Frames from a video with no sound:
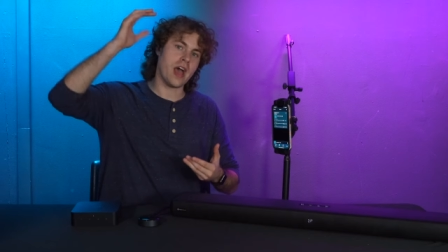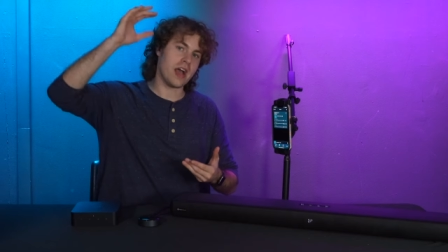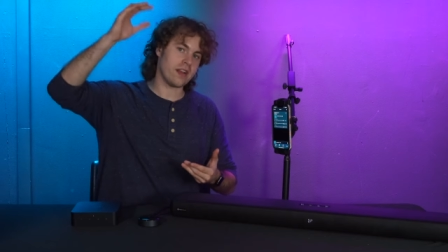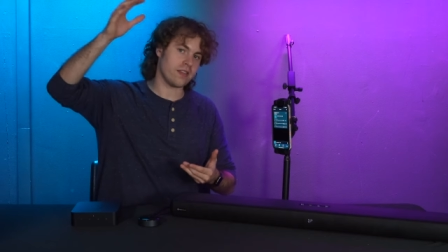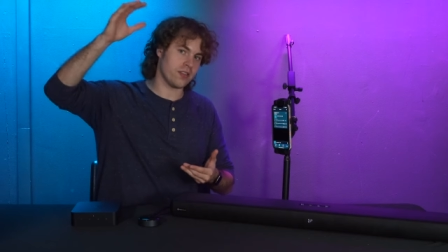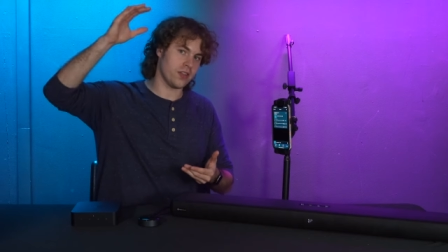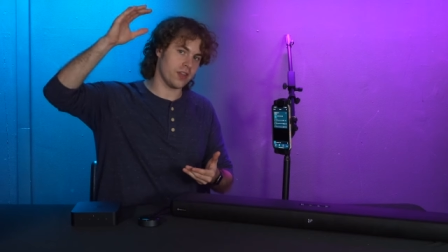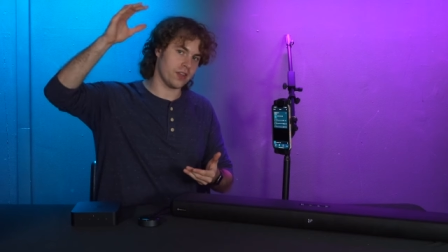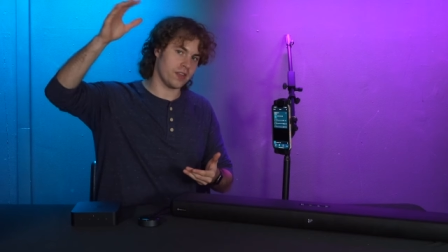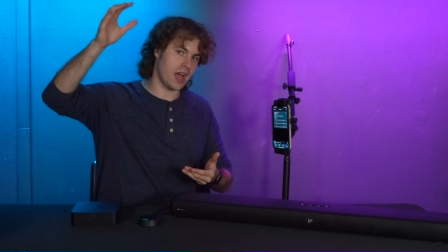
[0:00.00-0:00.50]

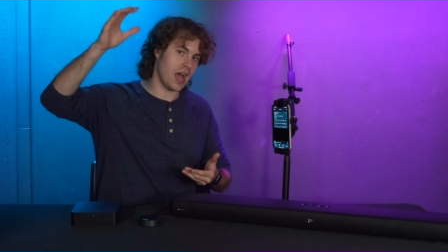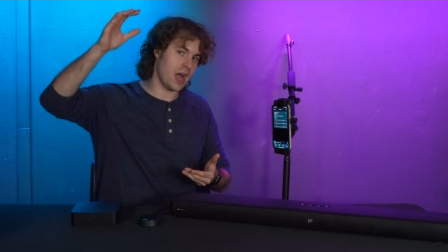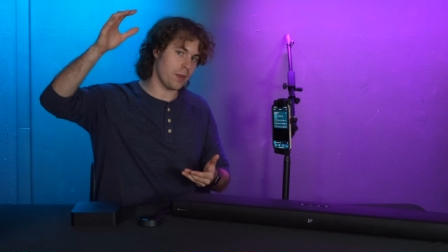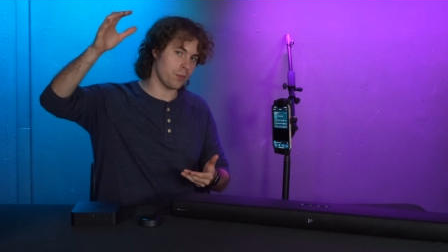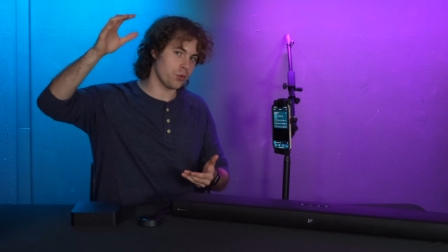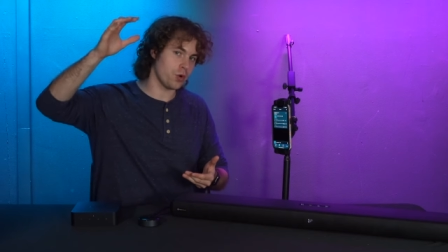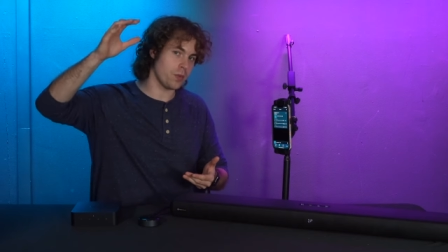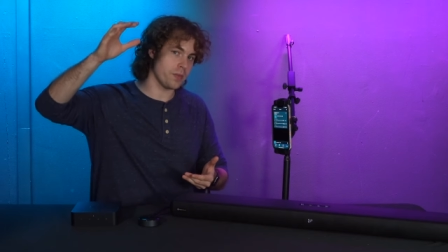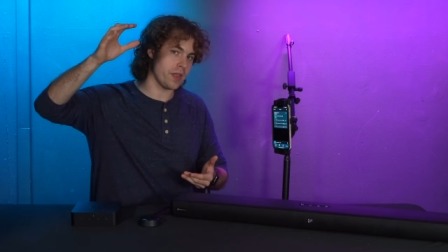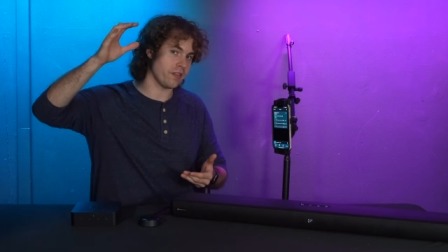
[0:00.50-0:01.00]
that's the
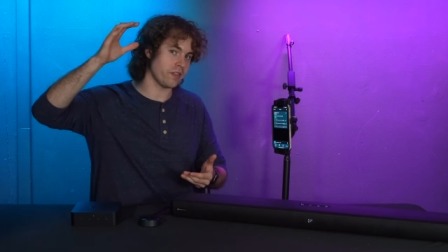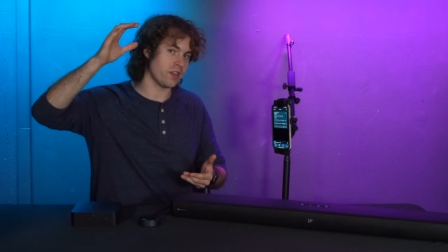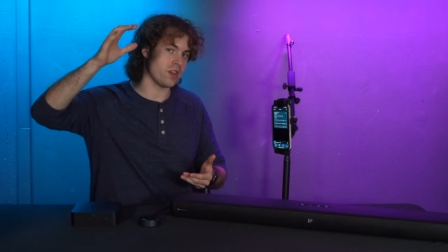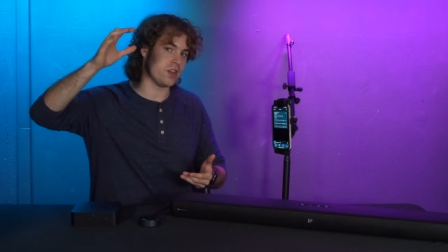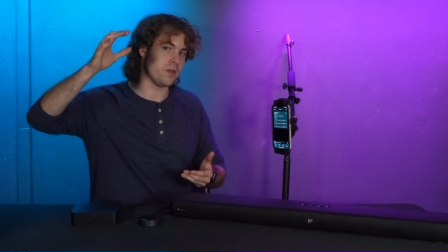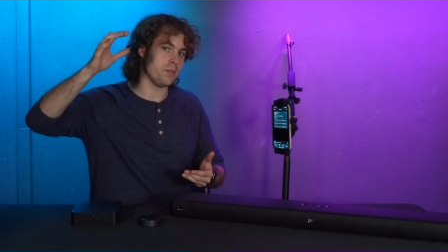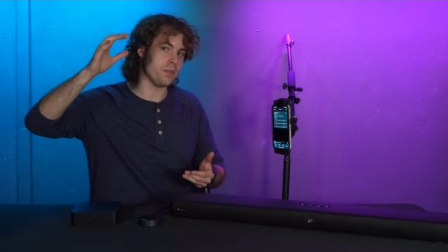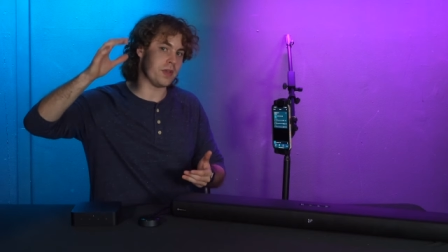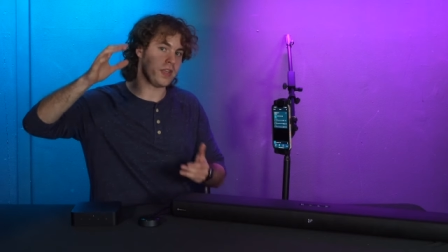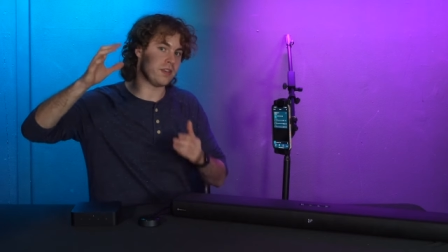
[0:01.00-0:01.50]
top room that's
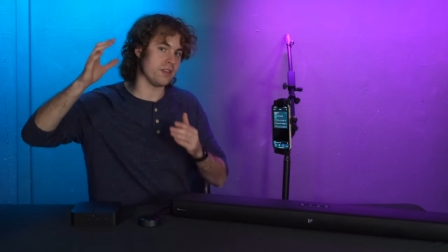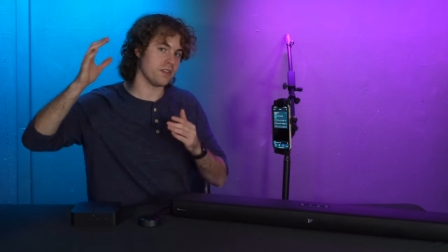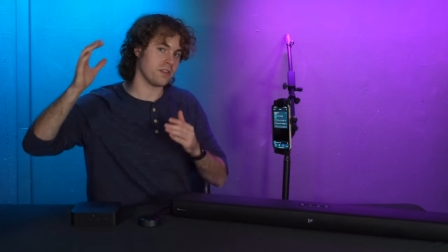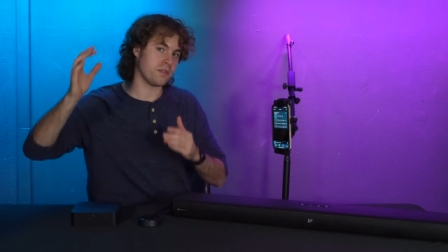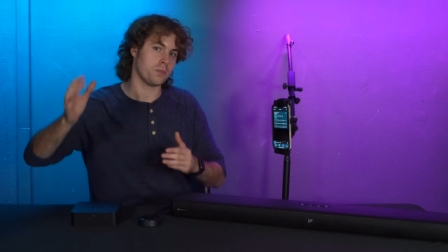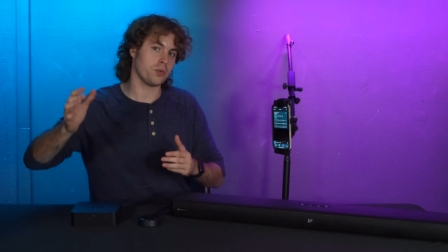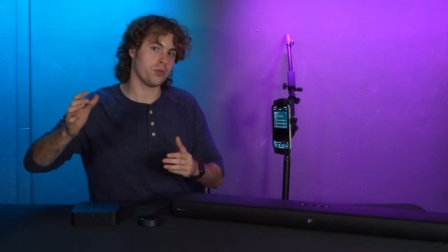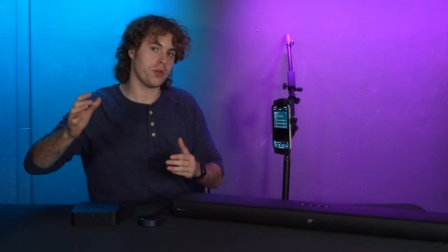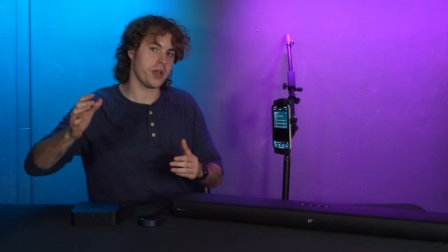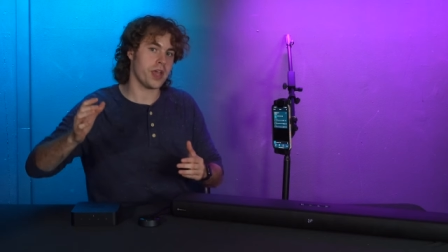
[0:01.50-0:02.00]
gonna be
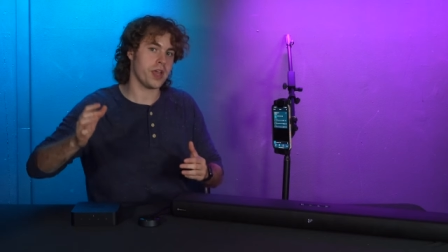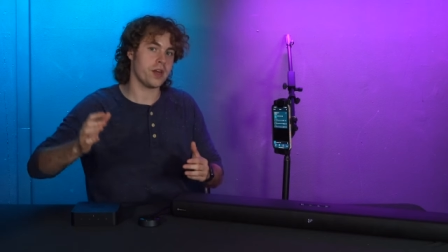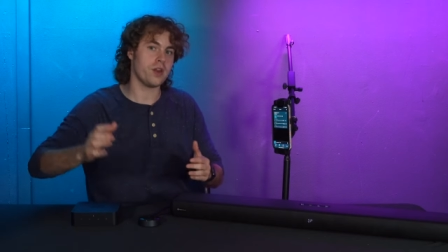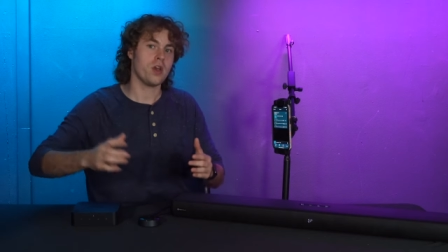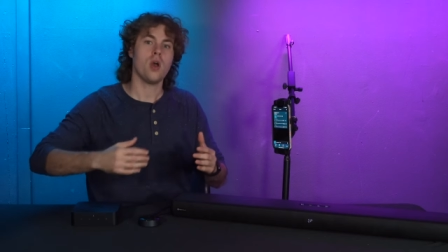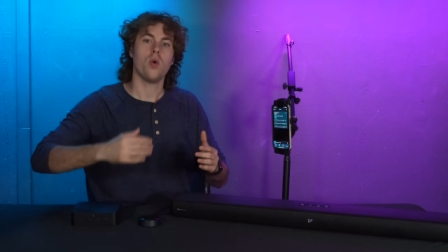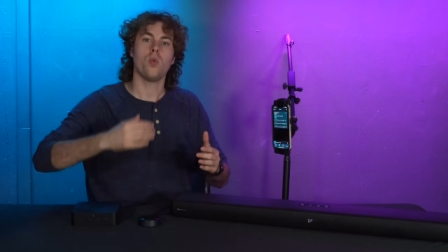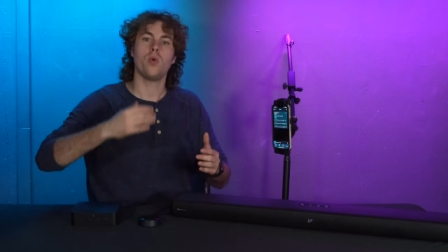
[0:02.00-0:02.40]
displayed